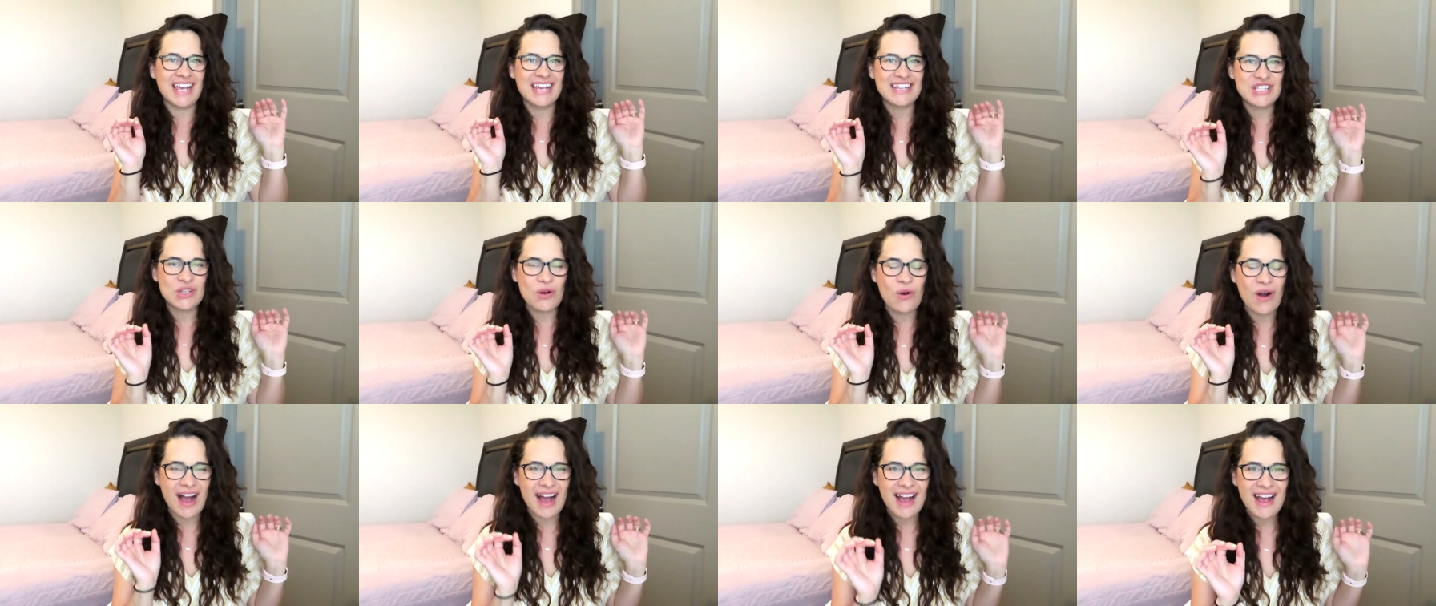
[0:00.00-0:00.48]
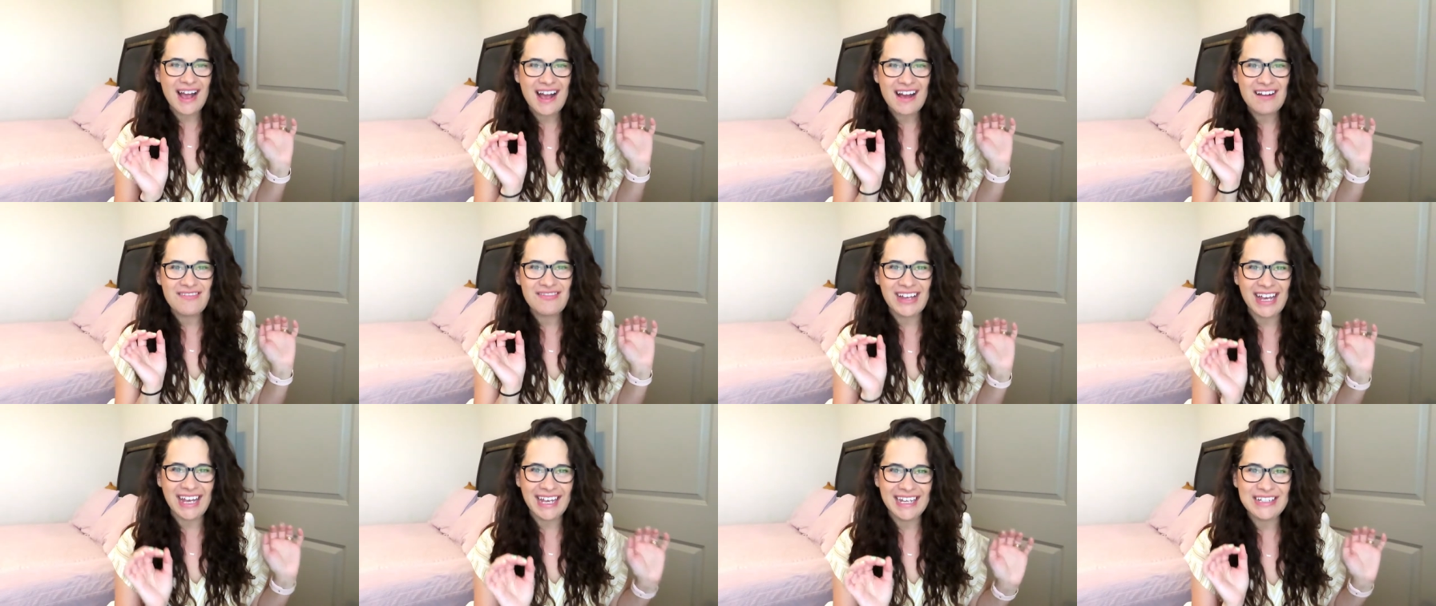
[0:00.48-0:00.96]
So I
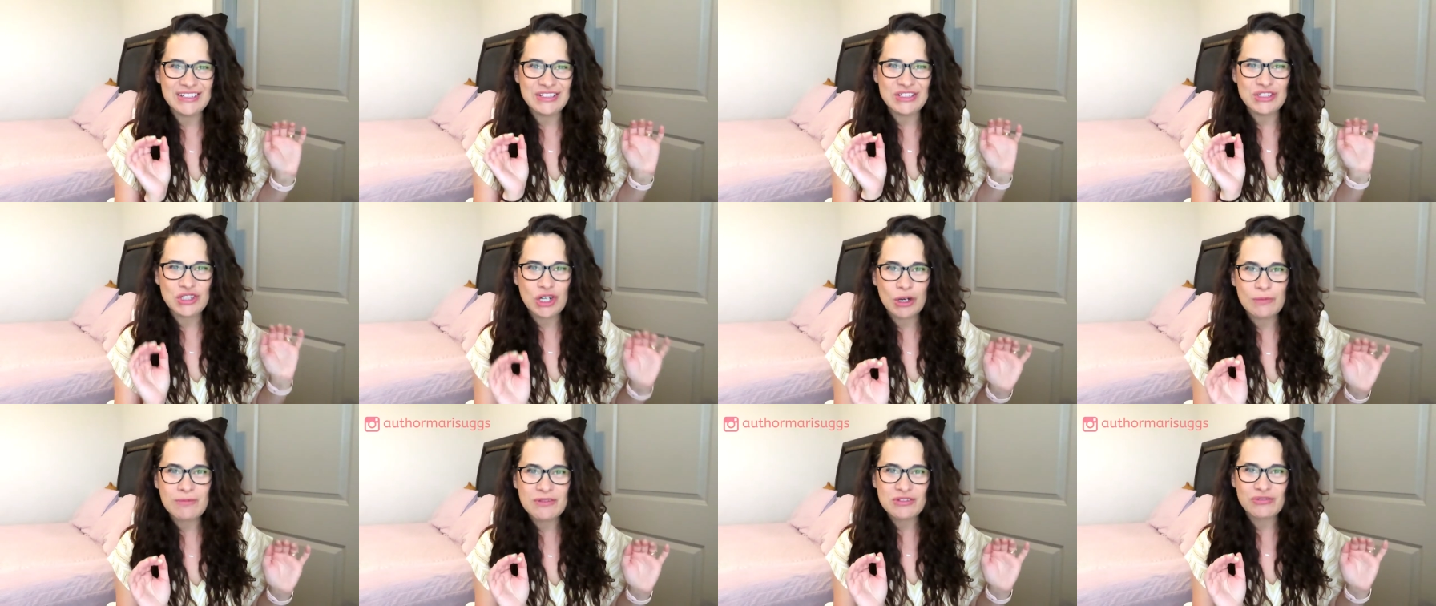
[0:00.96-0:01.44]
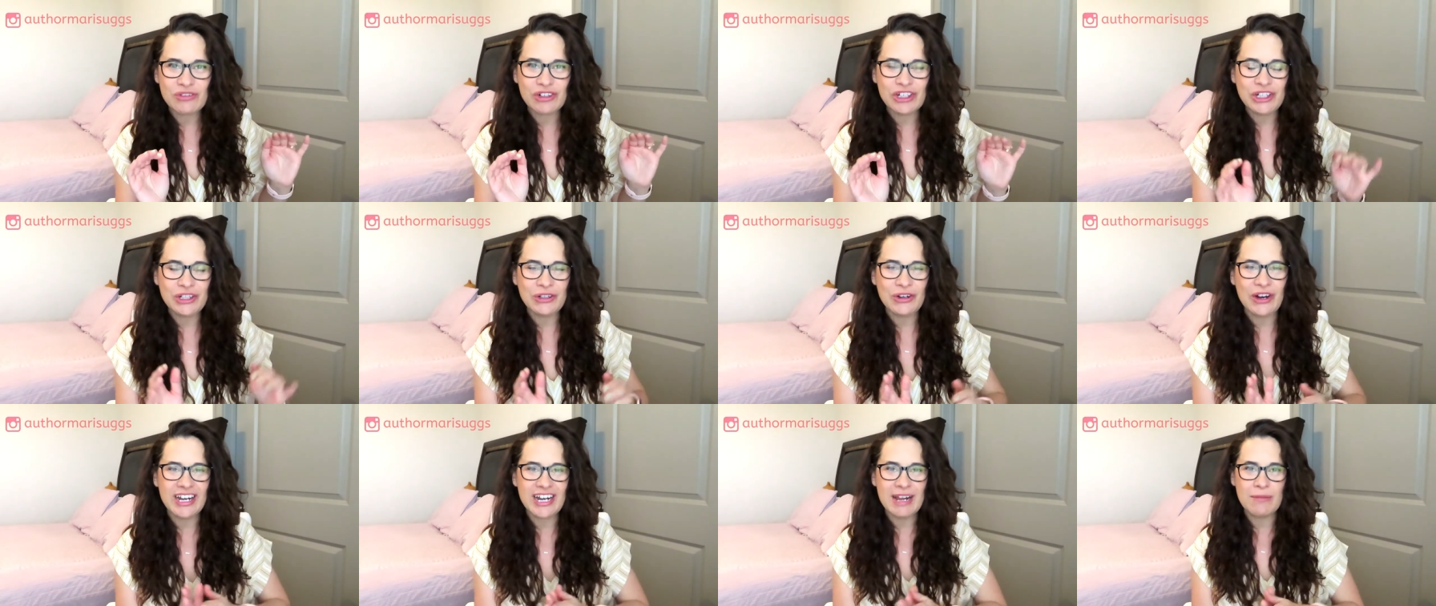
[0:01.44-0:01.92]
have eight tropes for
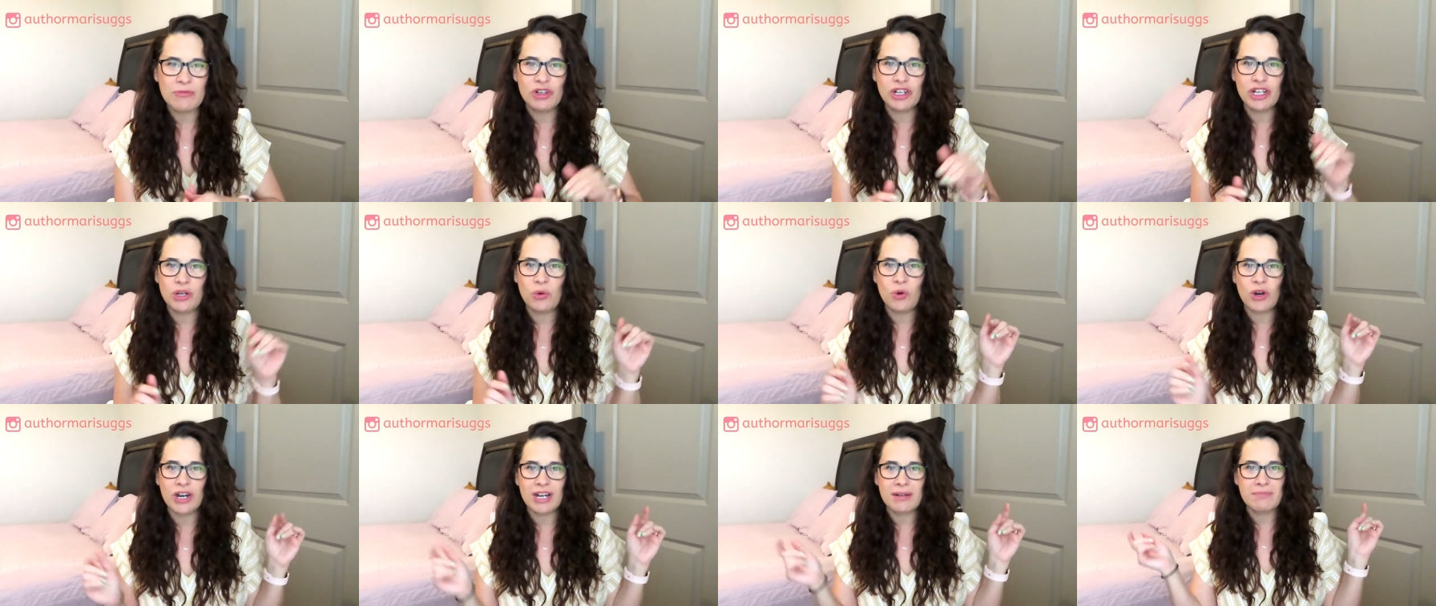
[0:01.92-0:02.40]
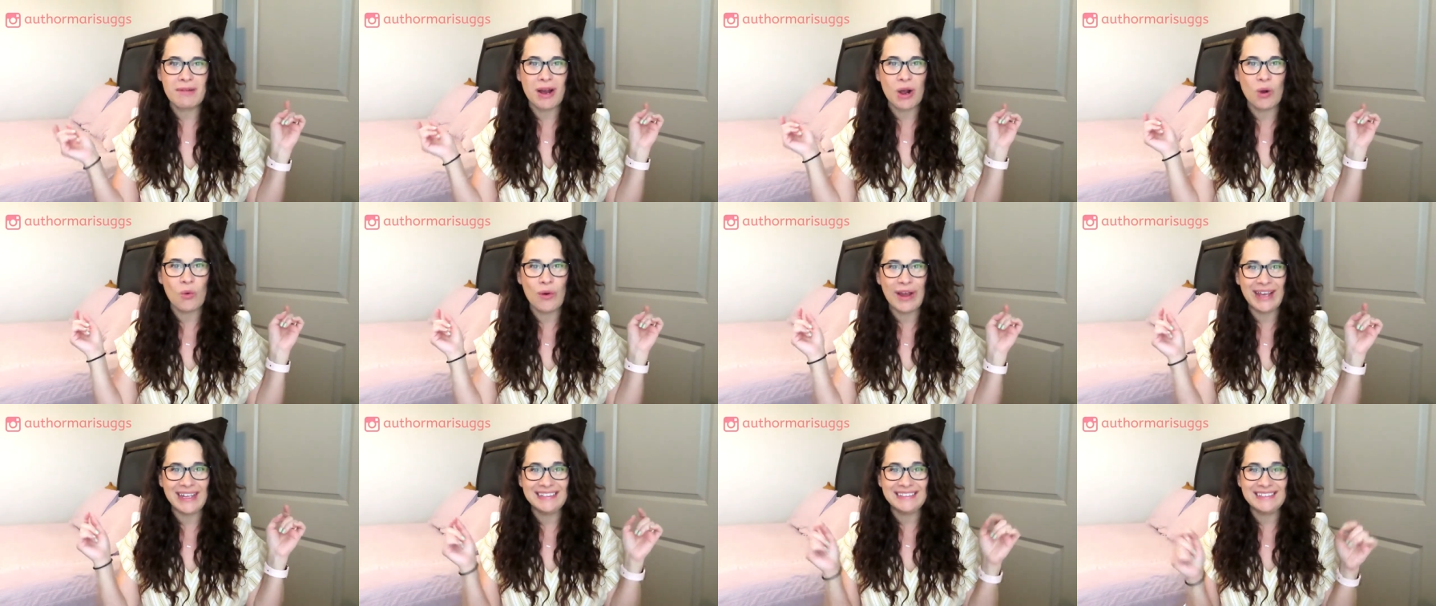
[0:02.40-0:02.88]
you and I'm going to work my
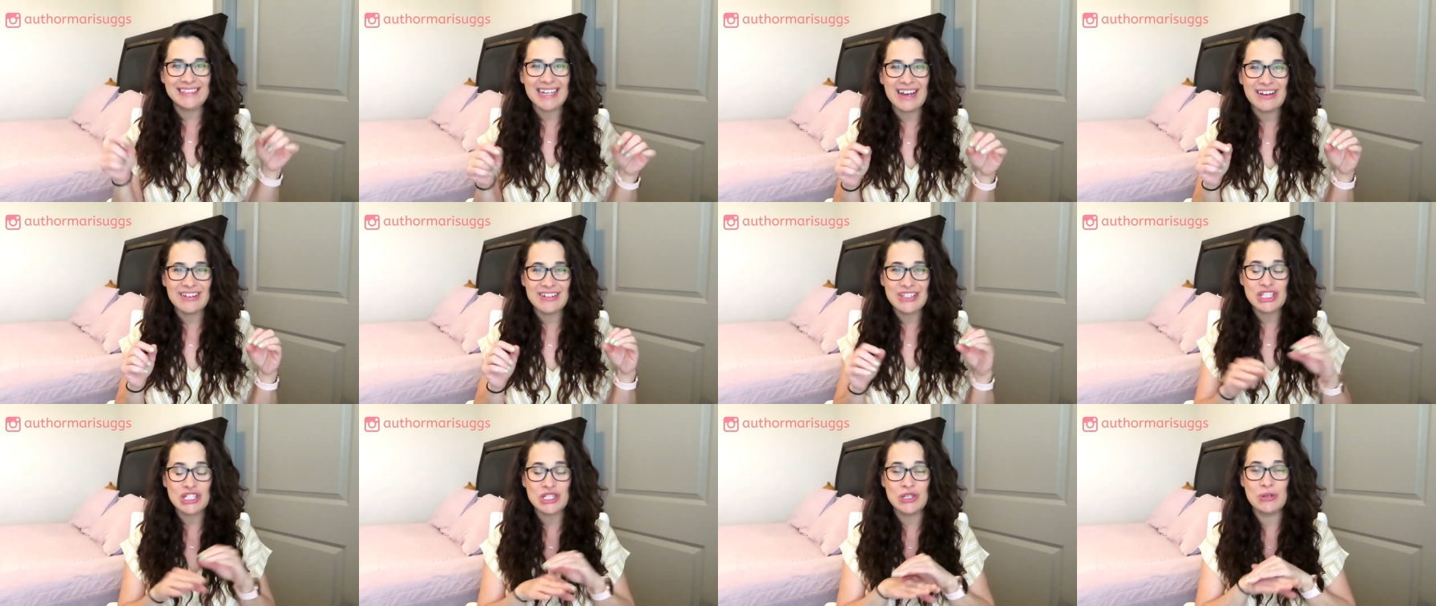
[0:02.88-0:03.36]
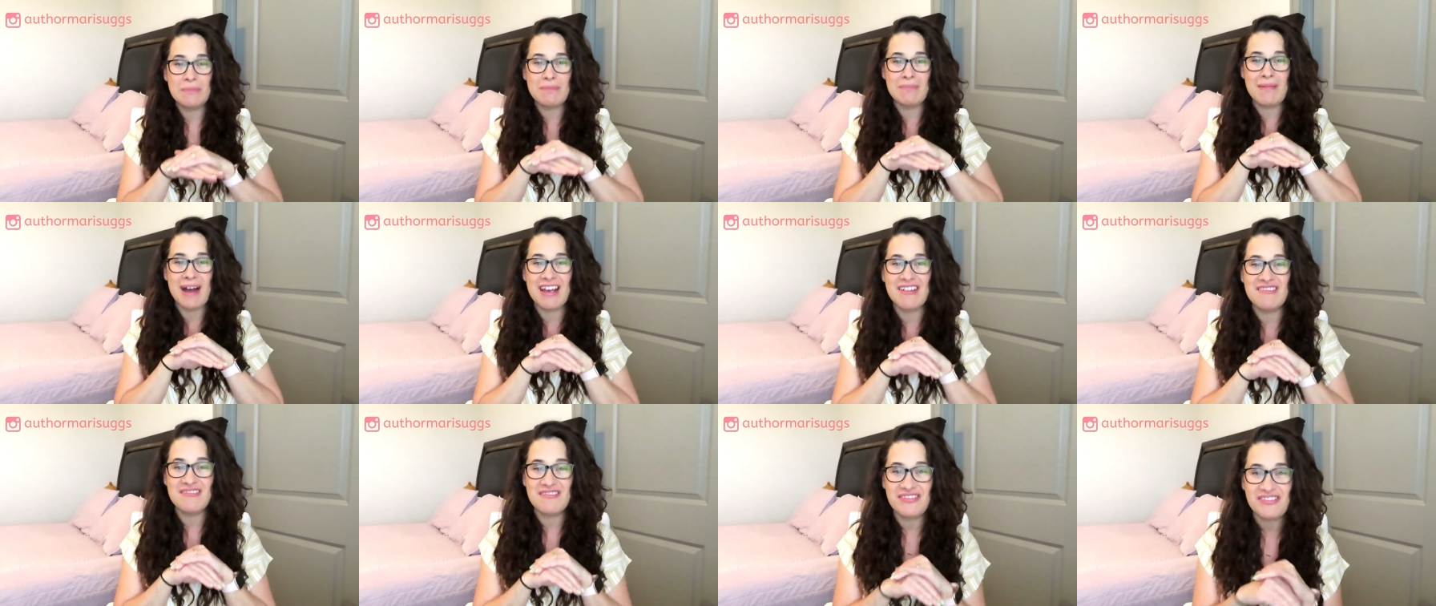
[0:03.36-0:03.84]
way down to
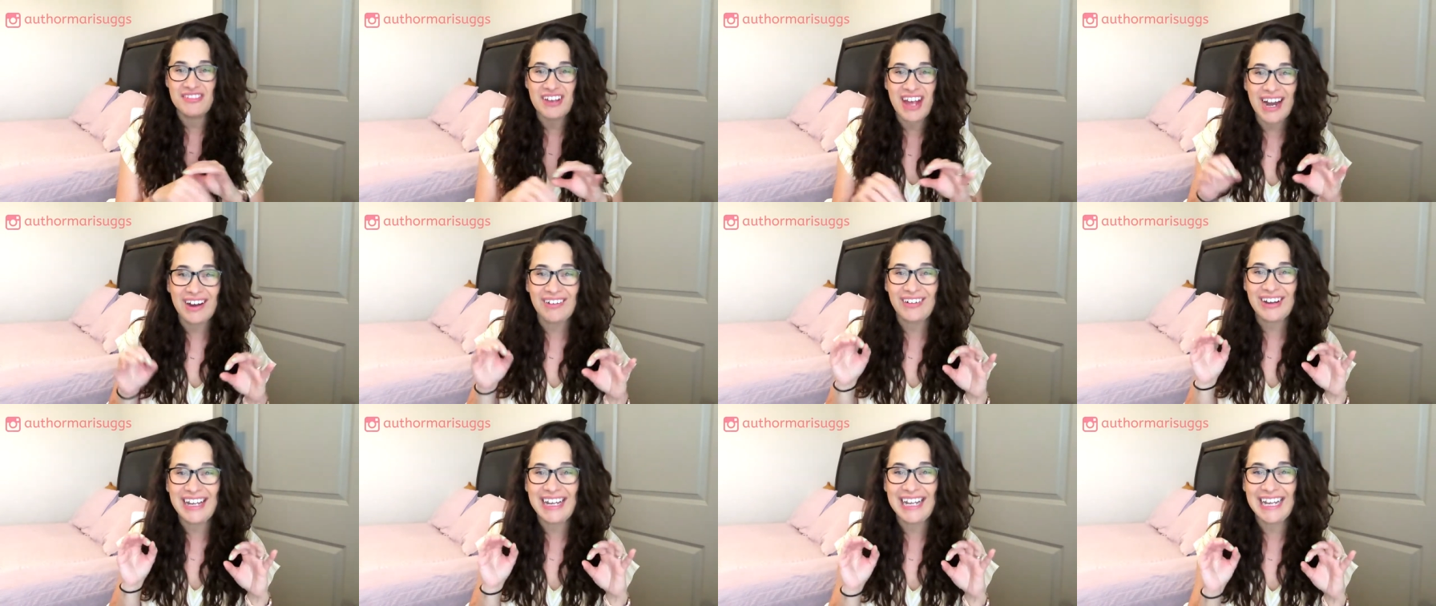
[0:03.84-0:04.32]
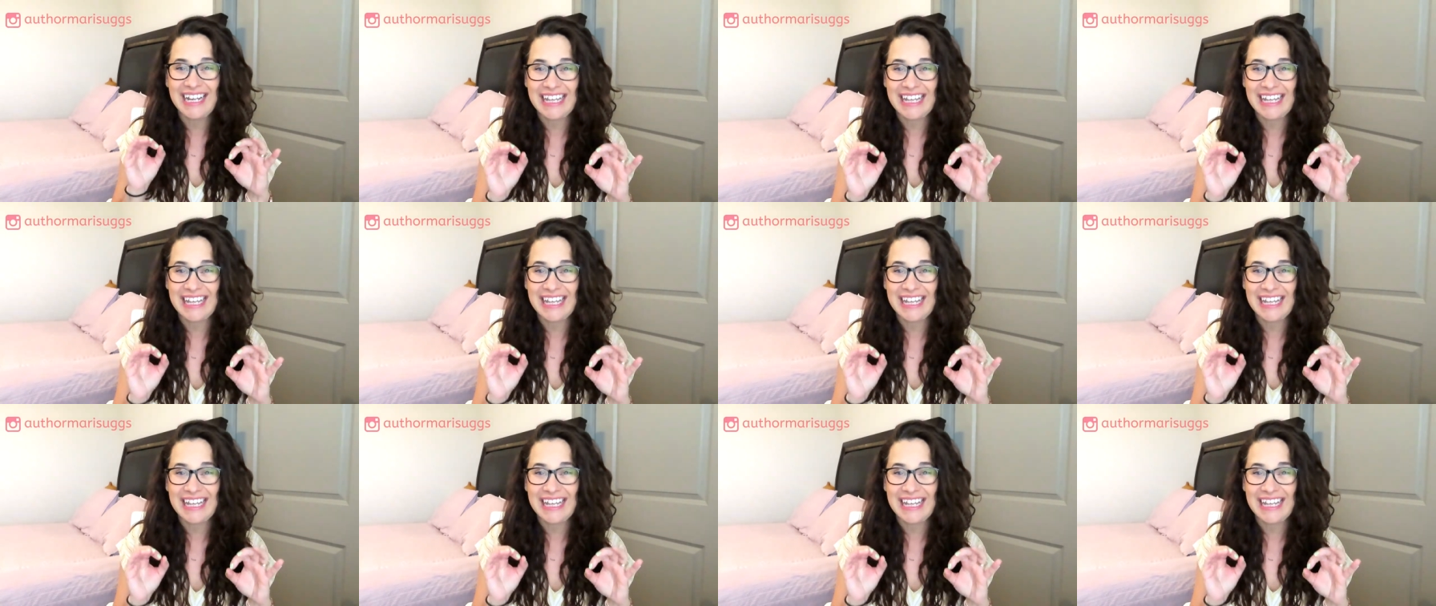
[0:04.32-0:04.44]
my very